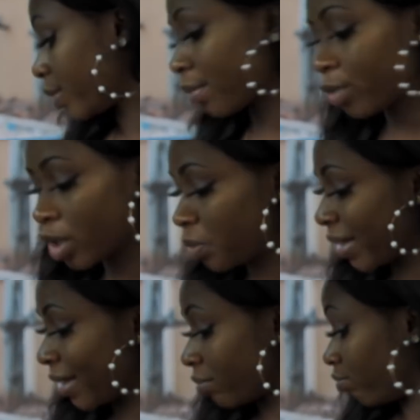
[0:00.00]
I'm just
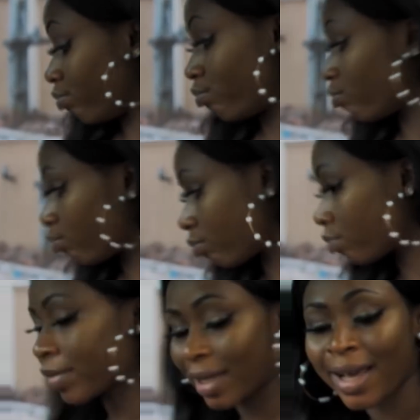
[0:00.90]
being
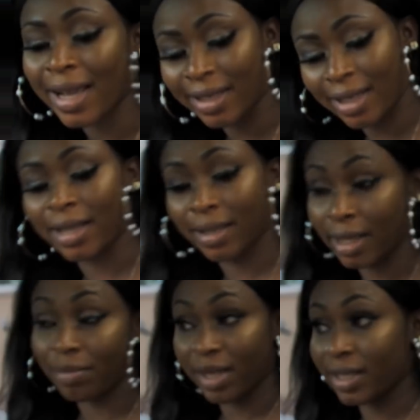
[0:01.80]
kind
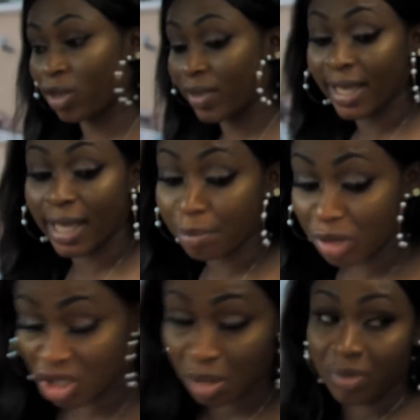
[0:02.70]
and easy. You think
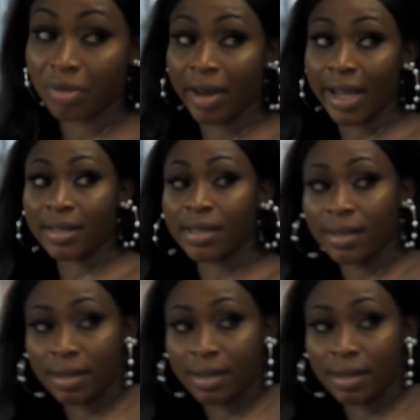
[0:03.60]
I'm cheap, right?